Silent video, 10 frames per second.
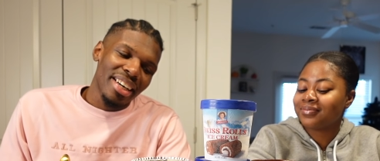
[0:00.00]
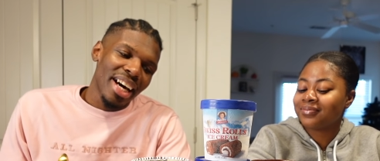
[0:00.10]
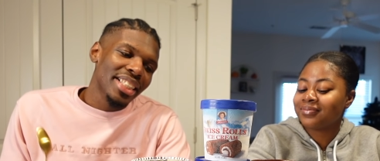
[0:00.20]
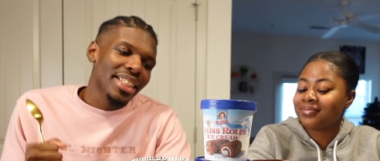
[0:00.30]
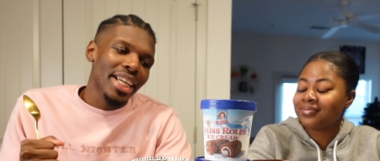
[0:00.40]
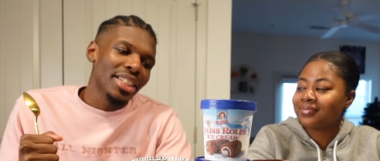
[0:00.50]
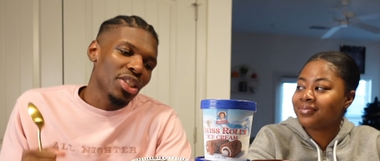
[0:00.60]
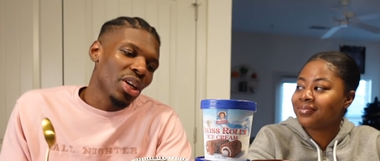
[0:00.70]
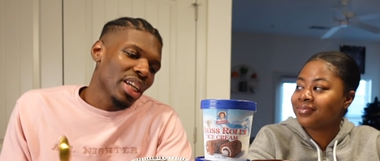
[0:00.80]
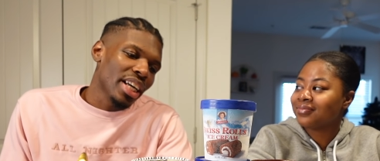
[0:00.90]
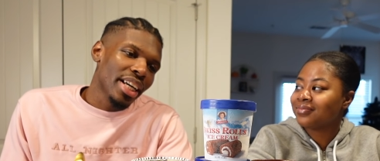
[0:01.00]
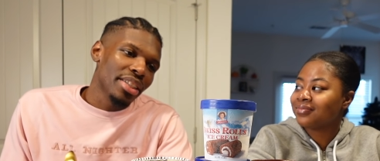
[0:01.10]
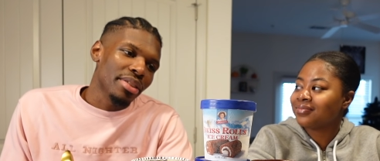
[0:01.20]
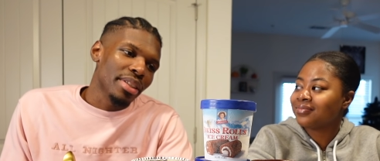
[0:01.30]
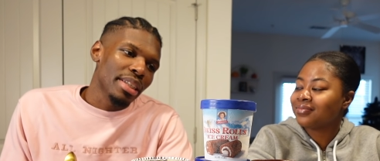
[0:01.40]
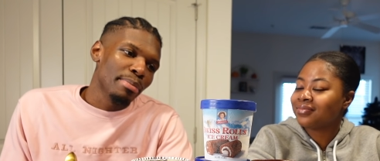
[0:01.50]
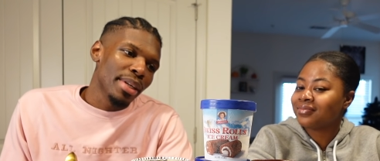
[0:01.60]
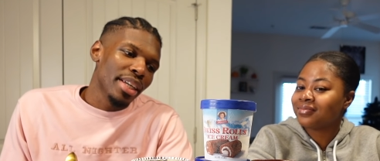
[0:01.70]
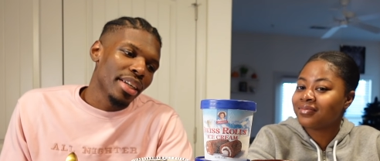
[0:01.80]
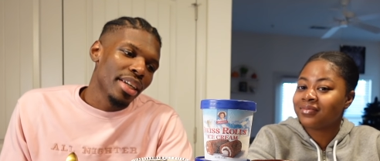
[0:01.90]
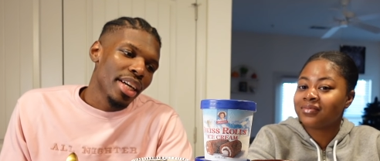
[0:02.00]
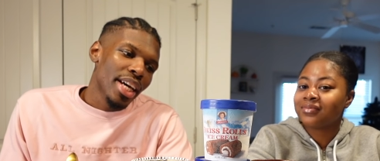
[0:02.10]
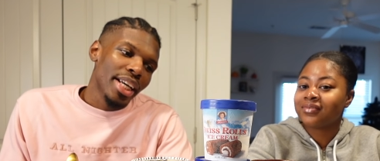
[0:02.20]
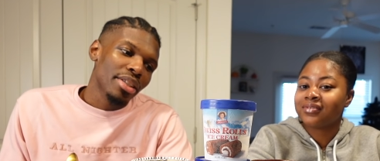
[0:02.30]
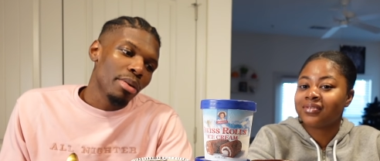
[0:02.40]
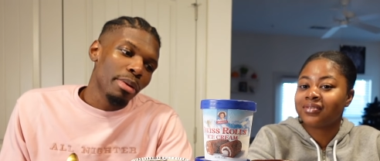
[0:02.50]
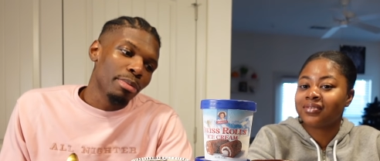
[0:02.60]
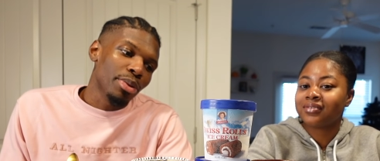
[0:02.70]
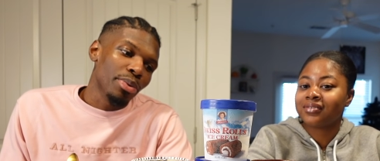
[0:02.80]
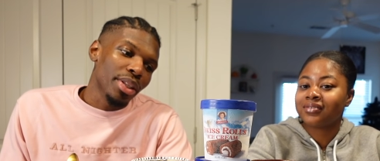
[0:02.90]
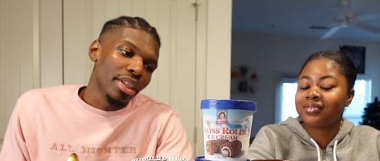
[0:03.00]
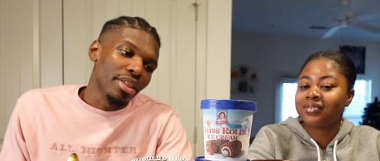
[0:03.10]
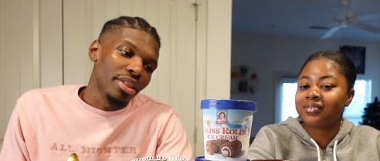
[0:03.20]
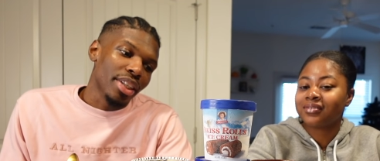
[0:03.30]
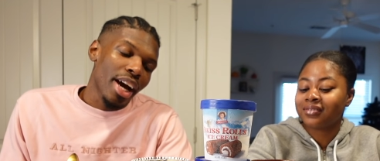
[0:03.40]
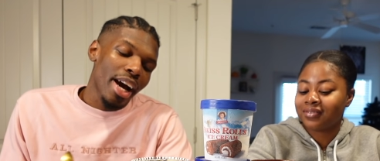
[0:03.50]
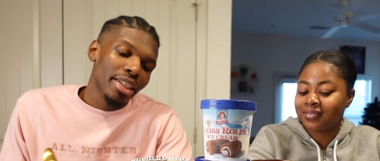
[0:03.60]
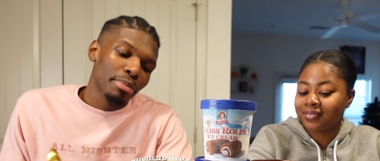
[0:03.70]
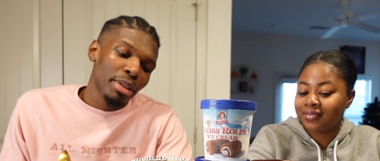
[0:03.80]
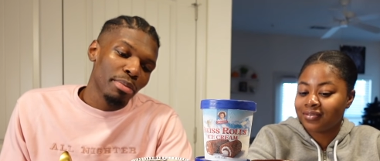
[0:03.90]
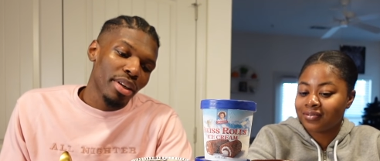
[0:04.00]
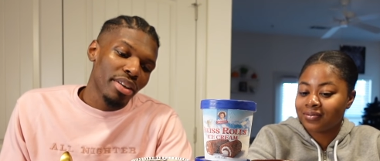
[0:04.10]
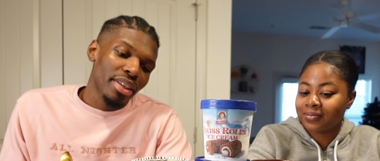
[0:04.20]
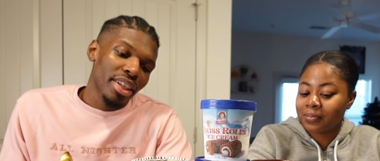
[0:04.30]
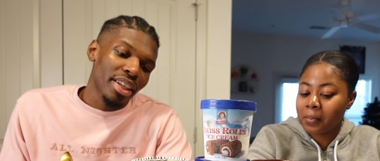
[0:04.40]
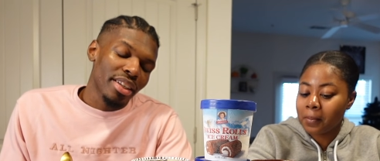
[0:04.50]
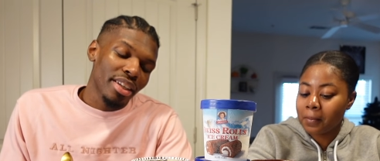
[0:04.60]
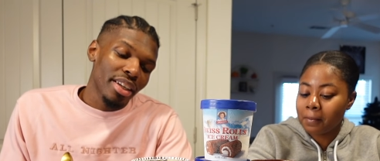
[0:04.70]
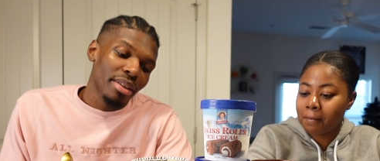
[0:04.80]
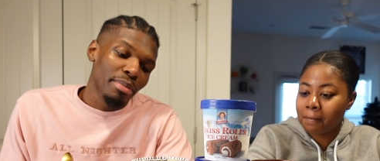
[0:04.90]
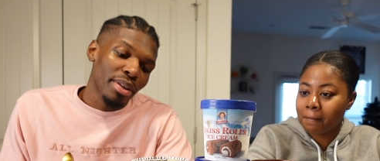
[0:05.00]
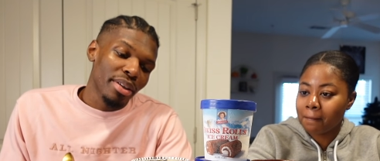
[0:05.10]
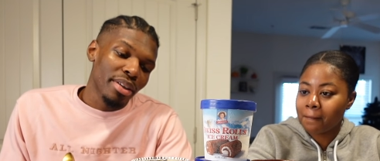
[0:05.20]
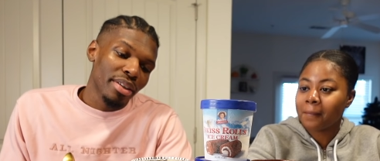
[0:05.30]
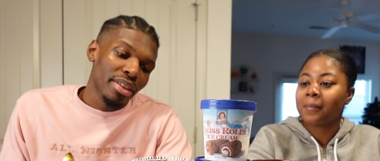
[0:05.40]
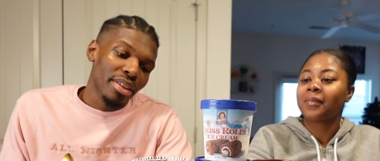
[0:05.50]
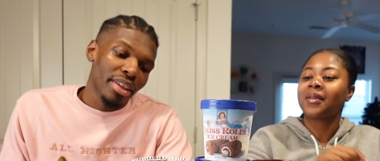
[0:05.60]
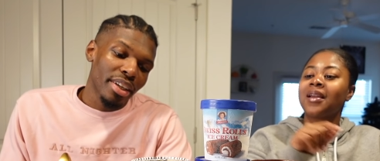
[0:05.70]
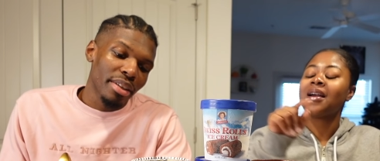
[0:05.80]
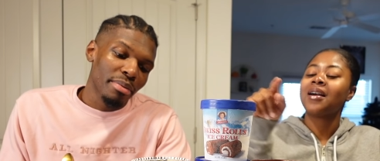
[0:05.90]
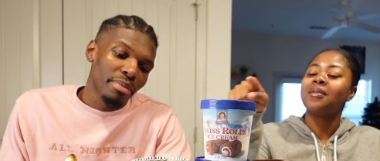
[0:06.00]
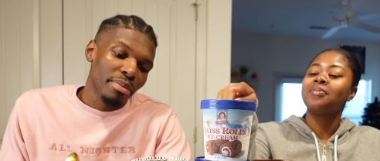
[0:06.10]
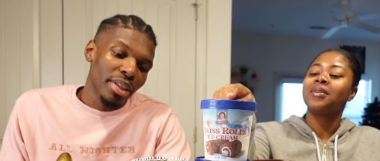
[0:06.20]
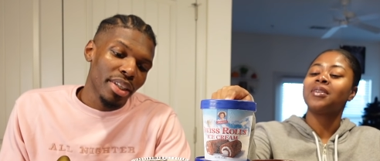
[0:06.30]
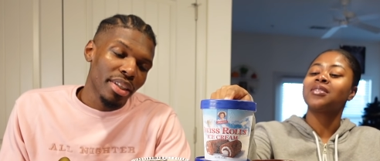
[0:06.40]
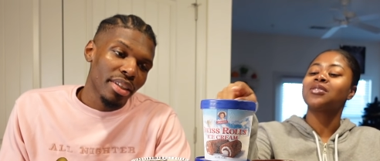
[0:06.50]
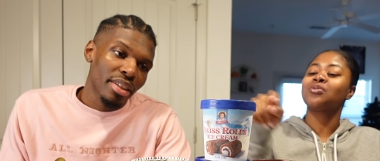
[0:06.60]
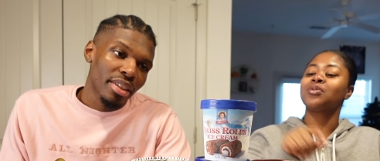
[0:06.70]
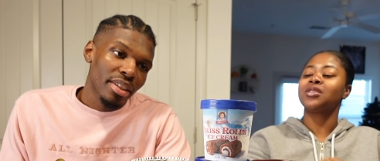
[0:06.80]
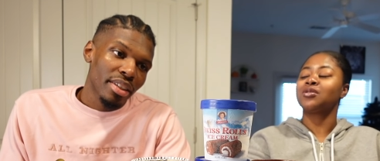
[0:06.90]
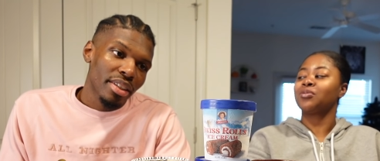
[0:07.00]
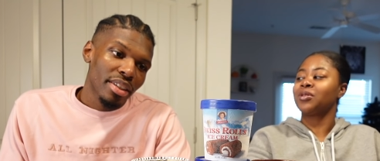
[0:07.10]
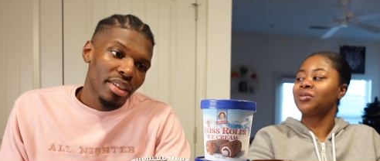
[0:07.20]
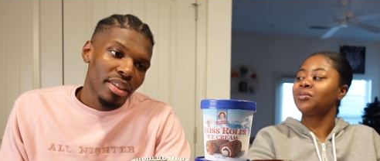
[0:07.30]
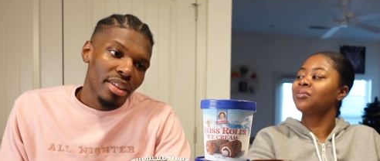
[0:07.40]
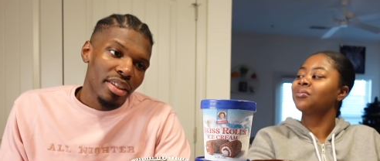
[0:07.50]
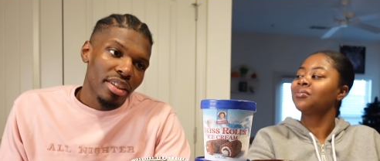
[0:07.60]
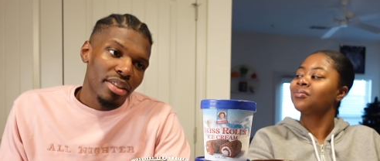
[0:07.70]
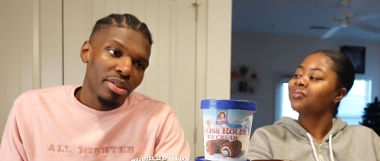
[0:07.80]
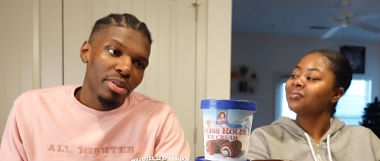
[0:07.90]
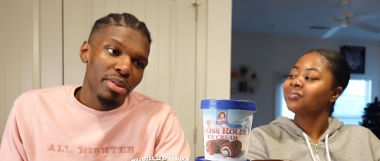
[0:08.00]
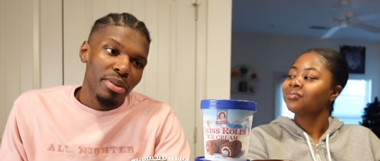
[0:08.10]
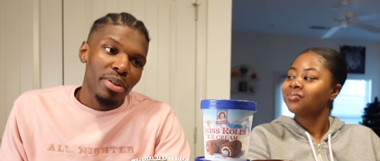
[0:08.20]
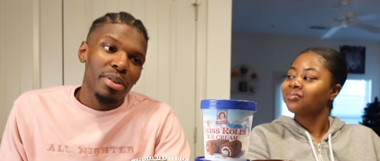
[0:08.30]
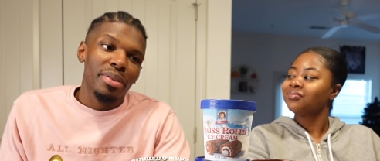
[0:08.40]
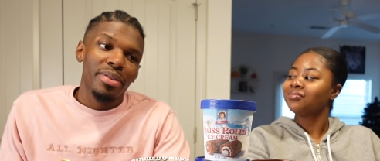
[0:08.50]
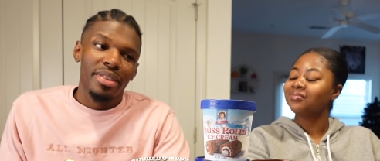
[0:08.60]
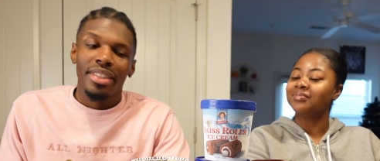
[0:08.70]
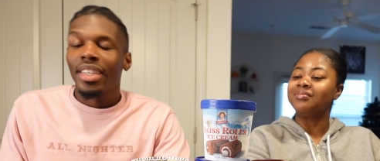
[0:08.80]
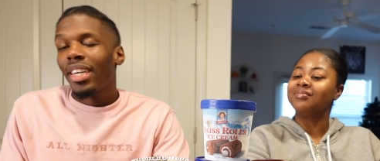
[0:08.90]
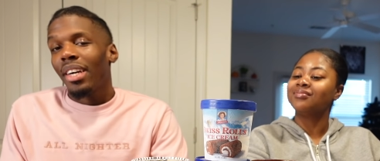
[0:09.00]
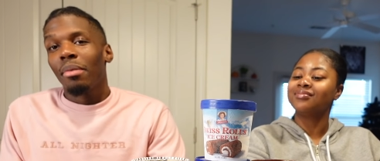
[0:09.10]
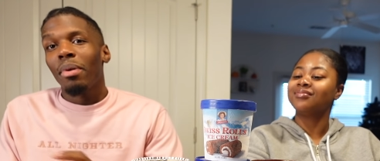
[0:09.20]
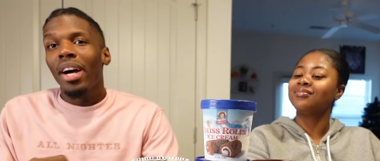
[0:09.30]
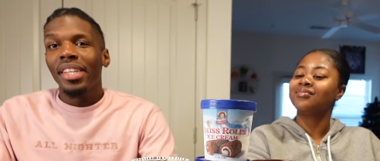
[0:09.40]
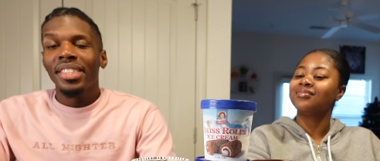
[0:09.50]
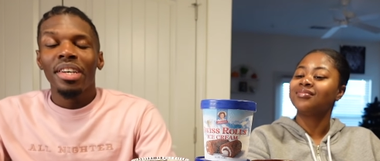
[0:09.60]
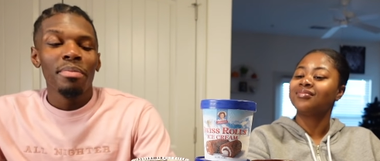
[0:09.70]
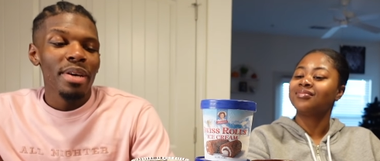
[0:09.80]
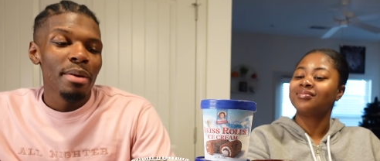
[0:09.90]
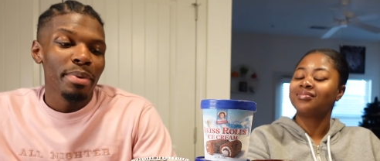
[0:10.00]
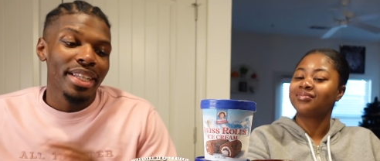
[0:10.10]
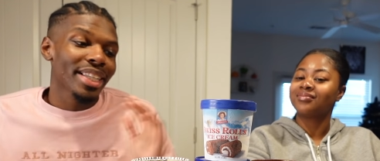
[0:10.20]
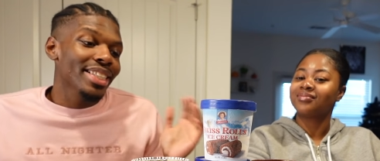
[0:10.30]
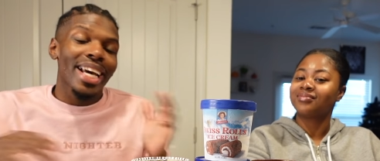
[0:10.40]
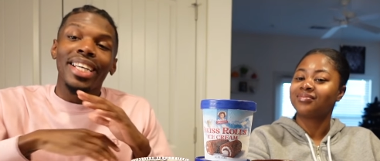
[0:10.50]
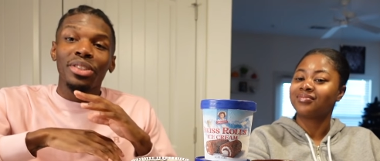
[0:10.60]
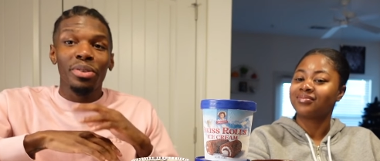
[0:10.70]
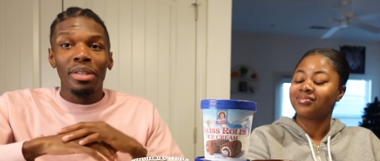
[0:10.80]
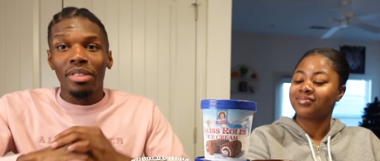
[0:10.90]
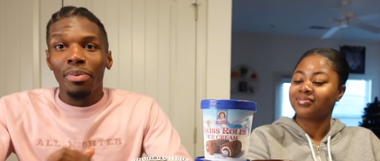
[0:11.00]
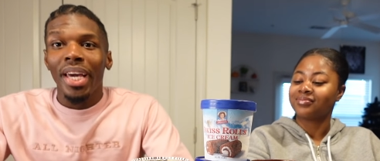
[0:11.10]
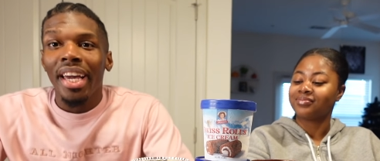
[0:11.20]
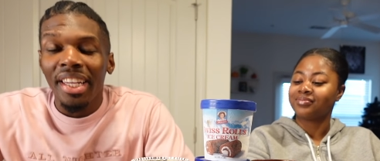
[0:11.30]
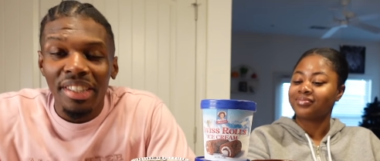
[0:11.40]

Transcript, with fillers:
Speaker 1: I just hate chocolate ice cream, man. It's gonna be between Cosmic Brownie and Nutty Bar. The
Speaker 2: Nutty Buddy. Swiss Roll.
Speaker 1: Swiss Roll. Probably so, man, but this is ice cream, so we gotta get